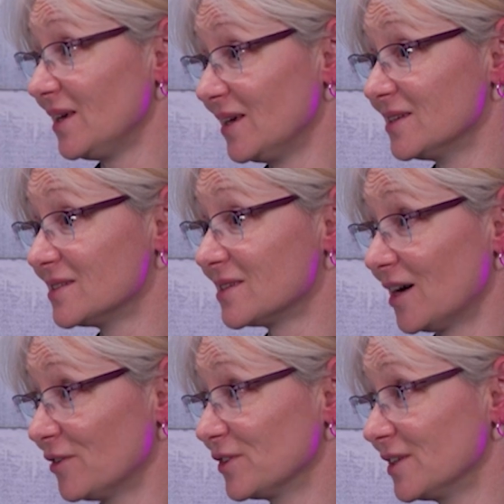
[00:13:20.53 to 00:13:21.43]
is
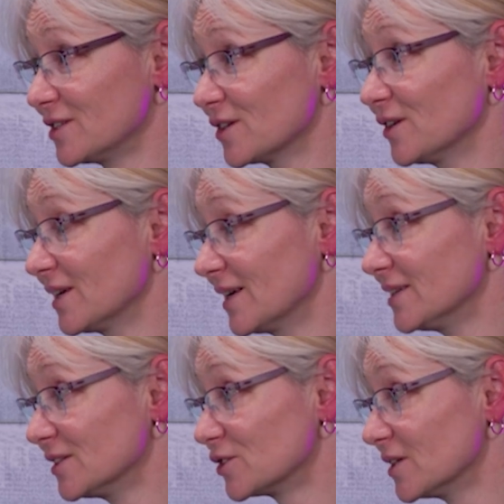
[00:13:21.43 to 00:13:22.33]
after they saw a
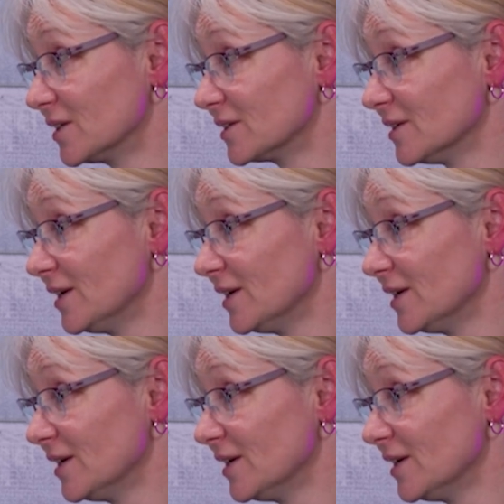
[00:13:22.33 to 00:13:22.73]
dietitian,